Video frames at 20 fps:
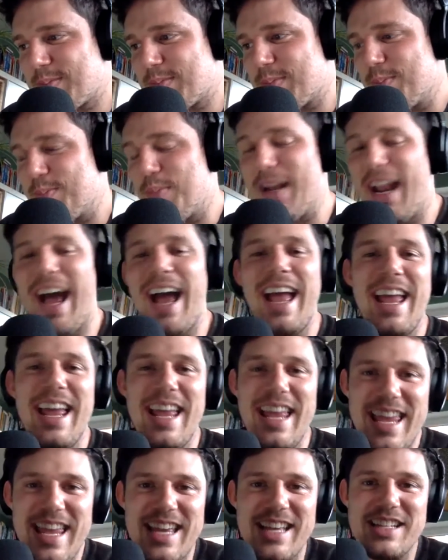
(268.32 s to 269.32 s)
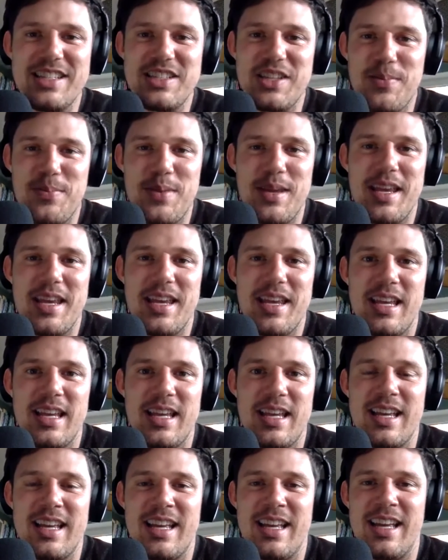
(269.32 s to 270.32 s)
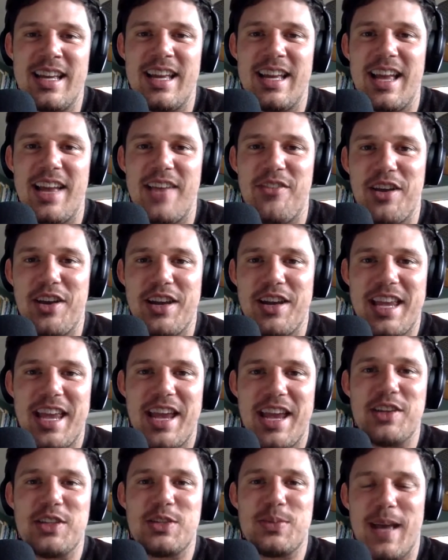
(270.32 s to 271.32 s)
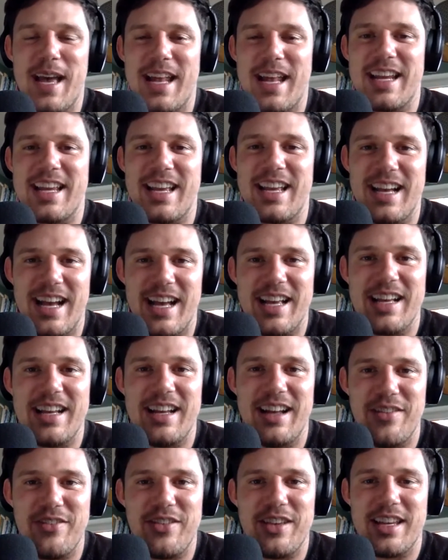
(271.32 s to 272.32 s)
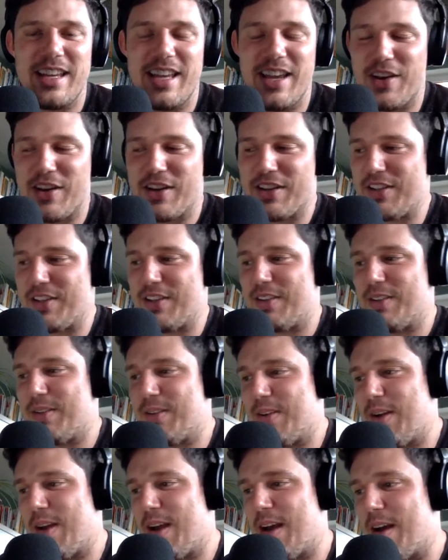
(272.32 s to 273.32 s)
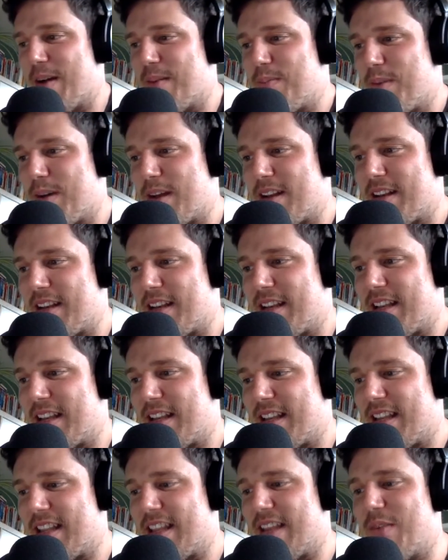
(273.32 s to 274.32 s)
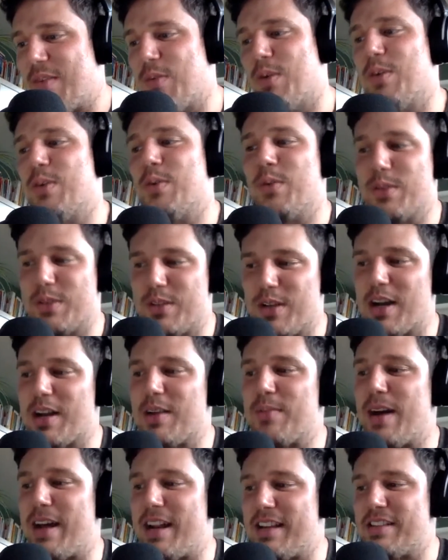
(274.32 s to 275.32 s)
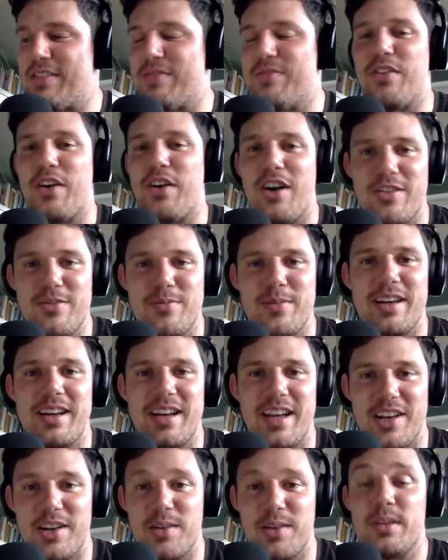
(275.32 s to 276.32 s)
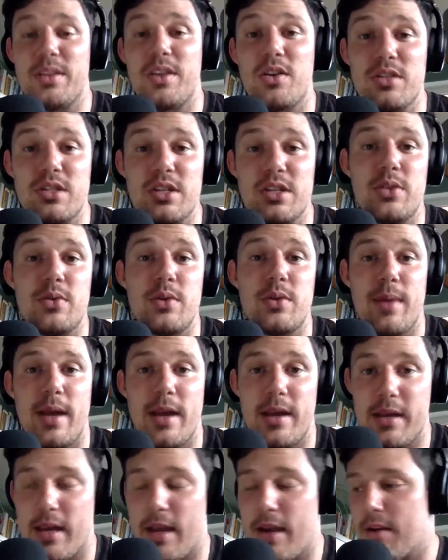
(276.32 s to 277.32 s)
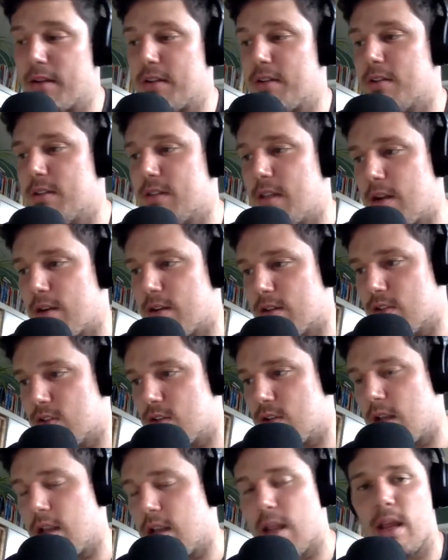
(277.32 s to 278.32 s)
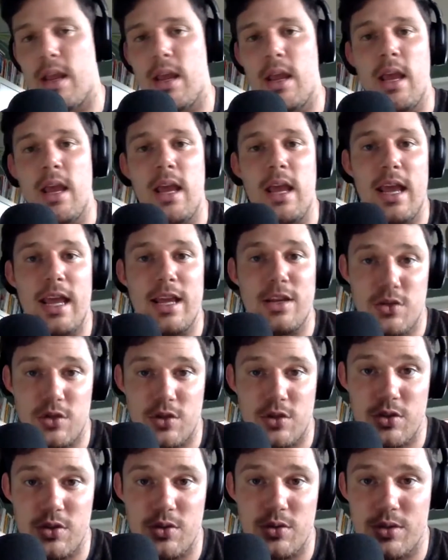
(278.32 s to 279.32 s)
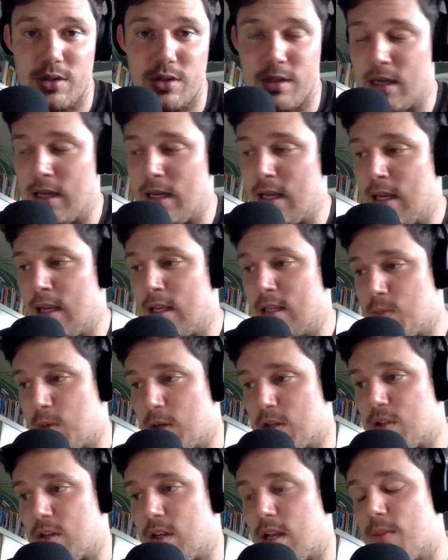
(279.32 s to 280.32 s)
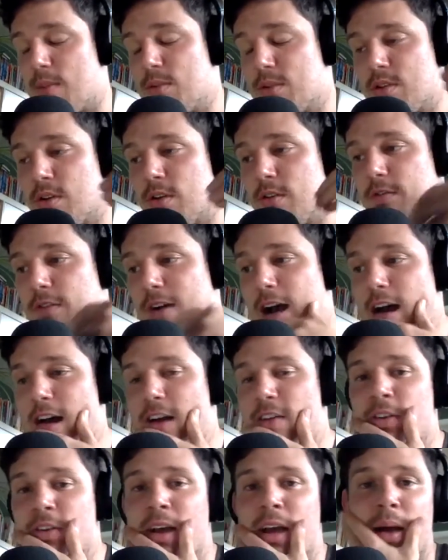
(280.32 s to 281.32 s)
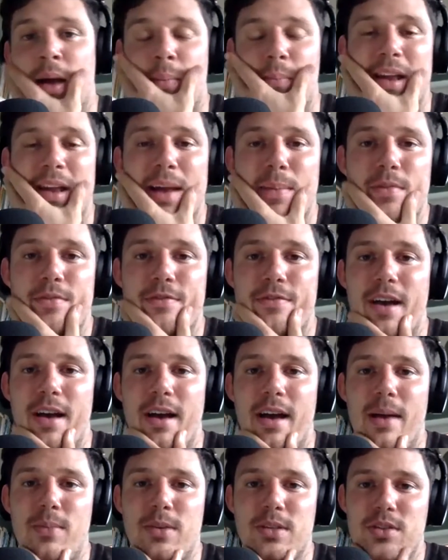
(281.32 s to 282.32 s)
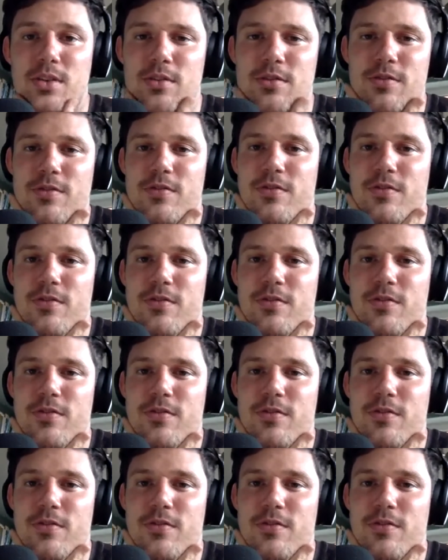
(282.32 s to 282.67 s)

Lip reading: but he ends up being a very charismatic and like loving character. But we'll talk about his involvement later. But those are the 3 main characters that are introduced, especially in episode 5. But episode